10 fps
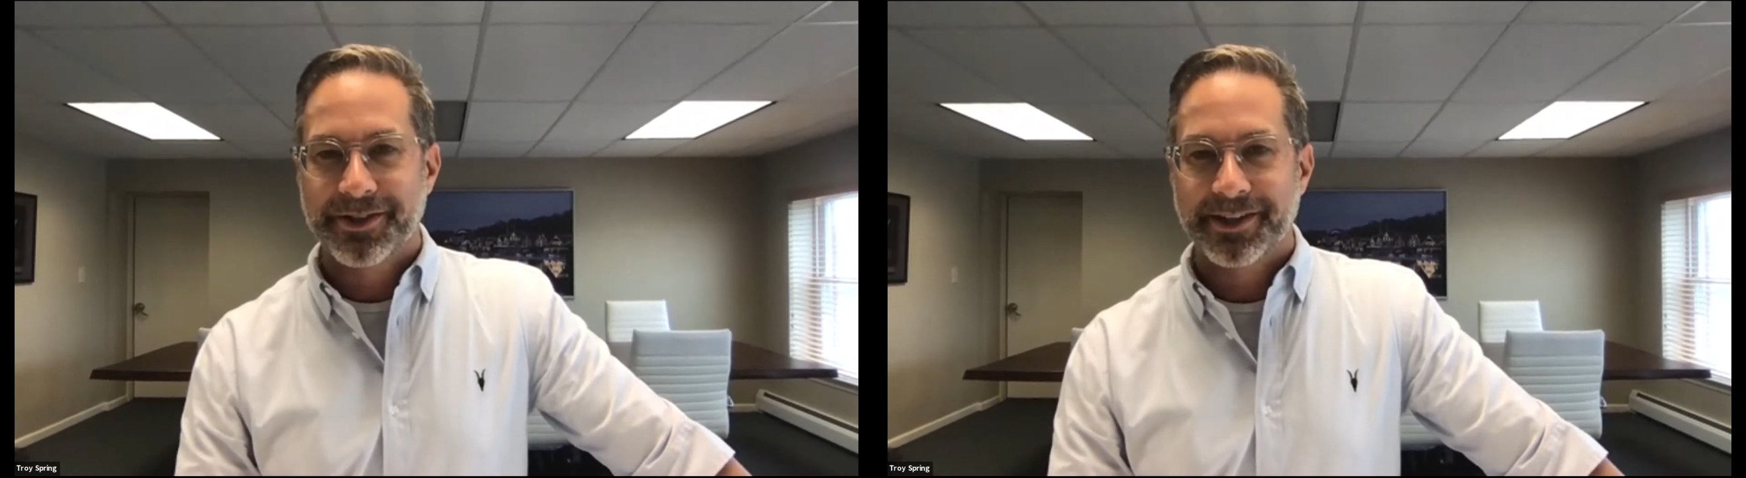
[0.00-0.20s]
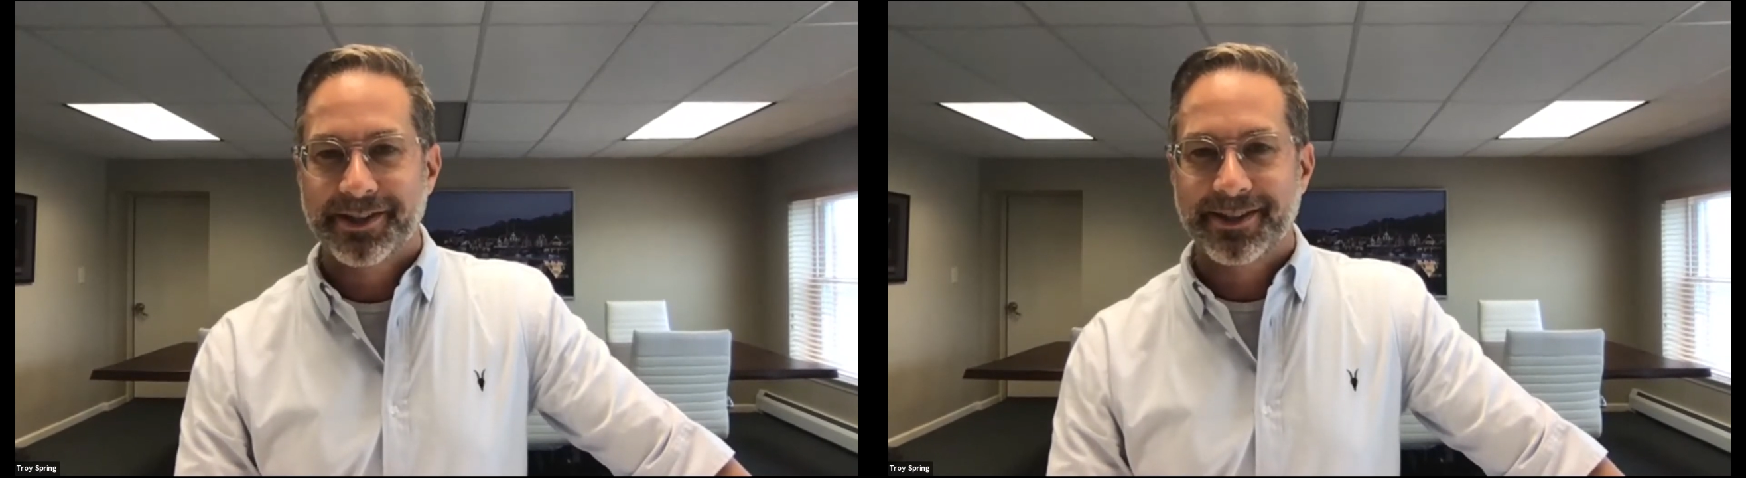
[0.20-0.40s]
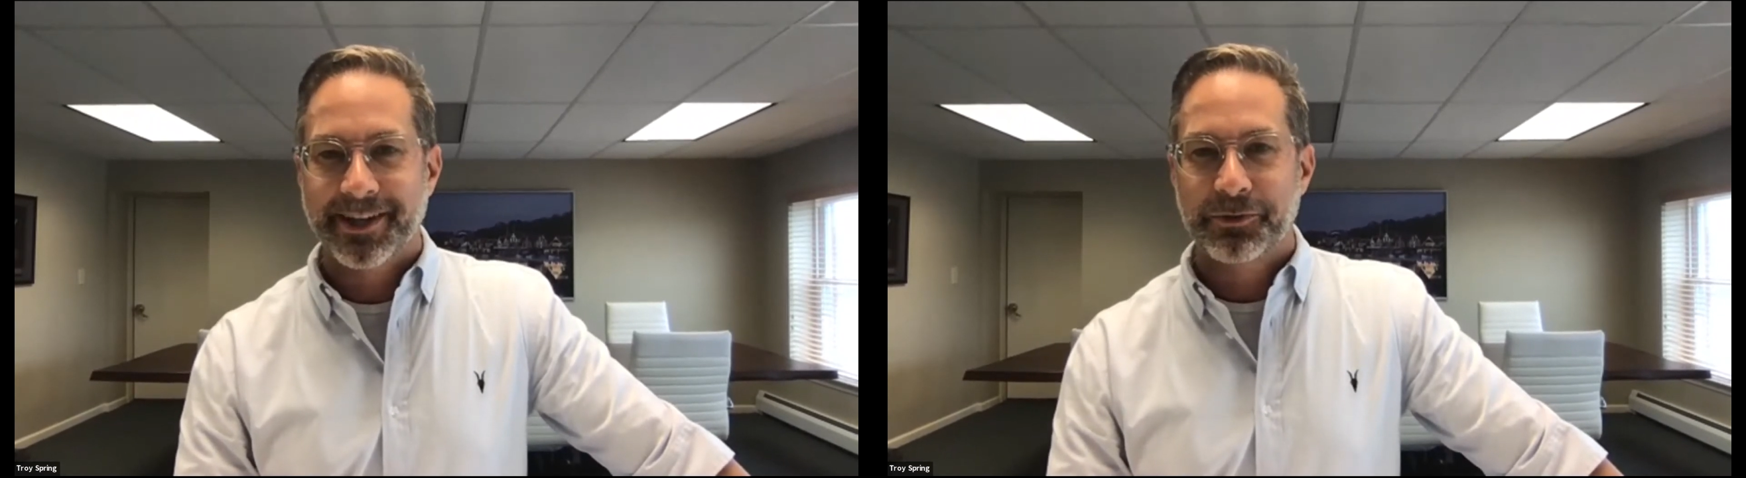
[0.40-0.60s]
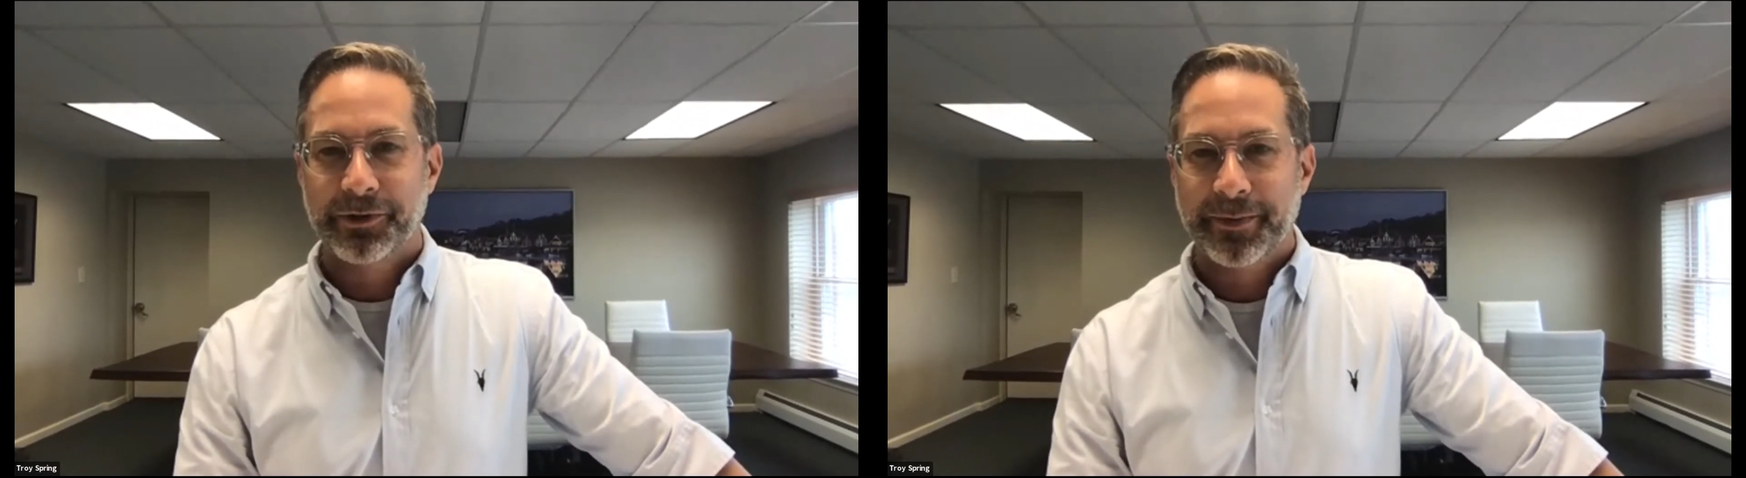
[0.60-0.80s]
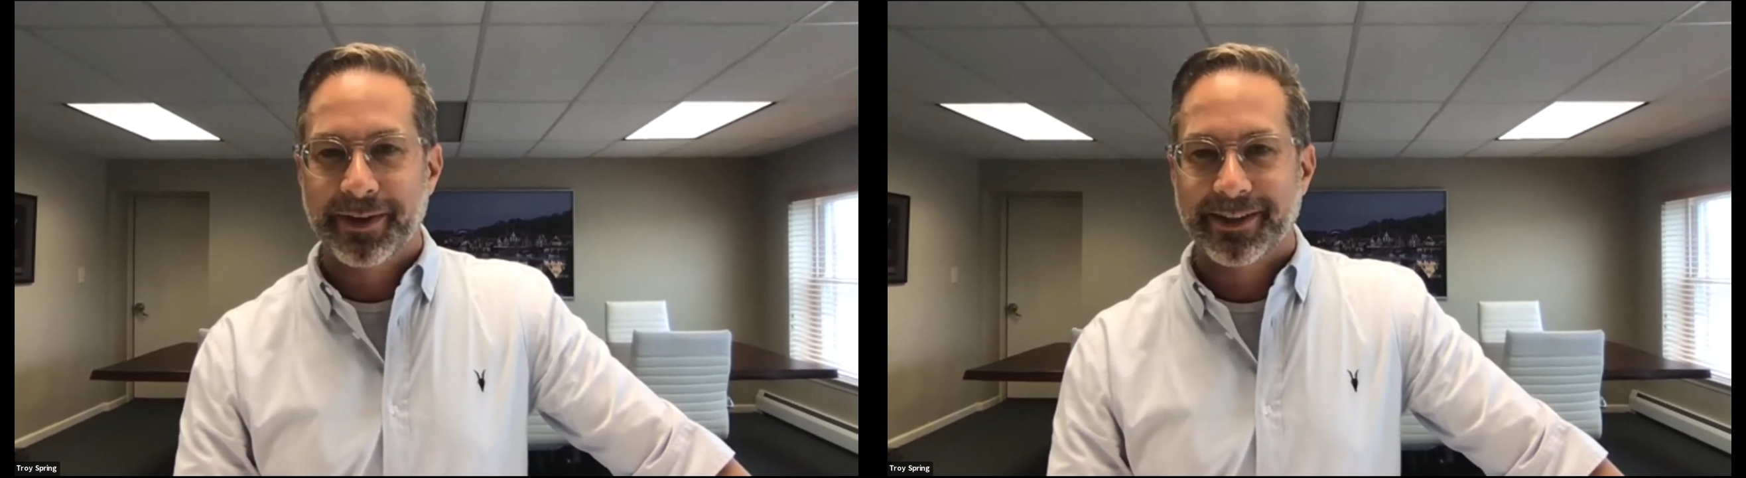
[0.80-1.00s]
That's
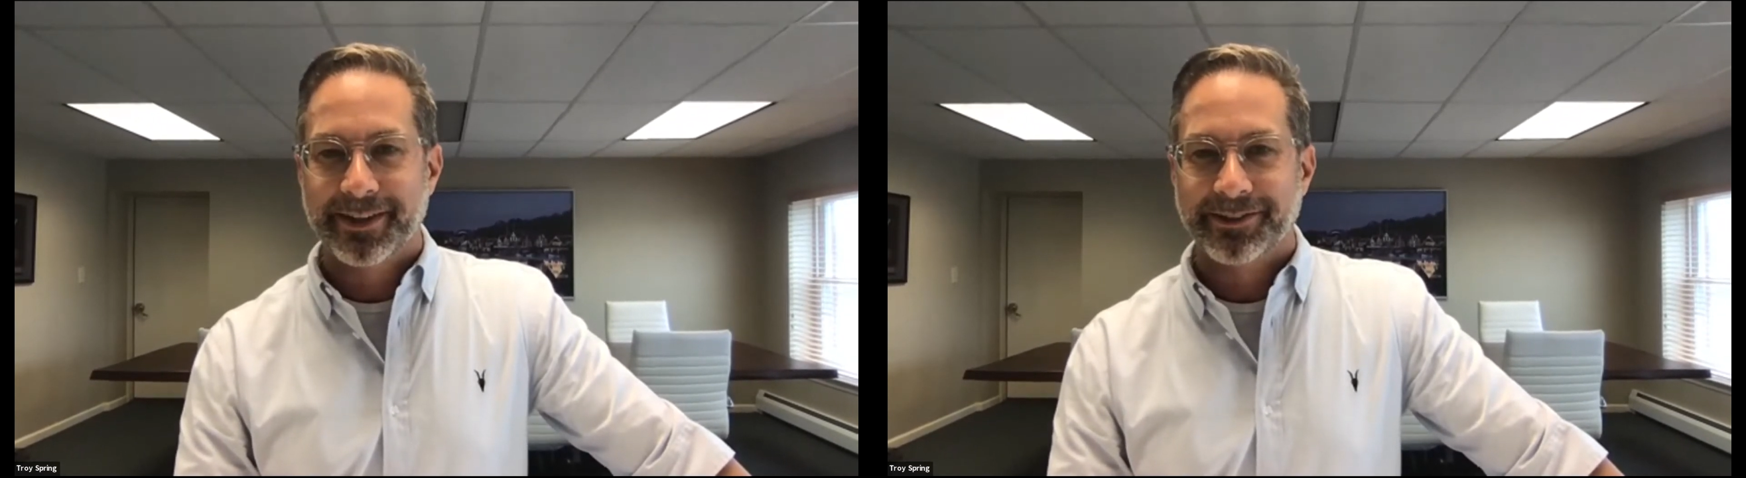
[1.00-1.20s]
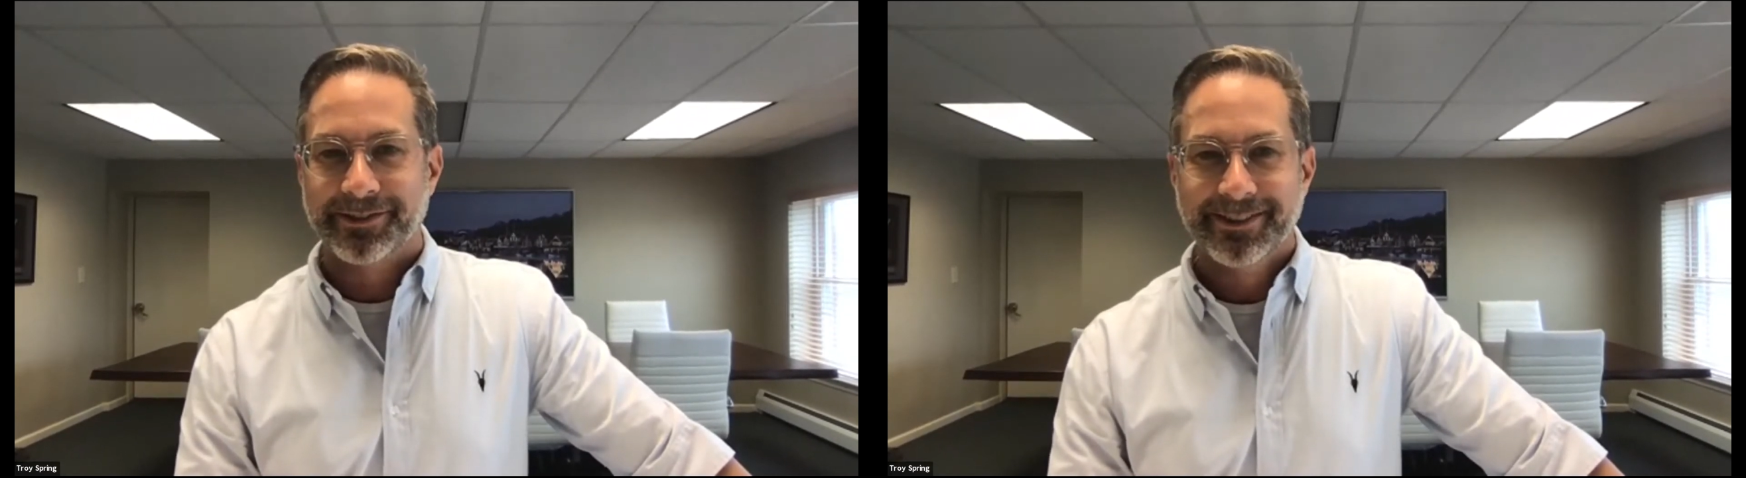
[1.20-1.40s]
really my title.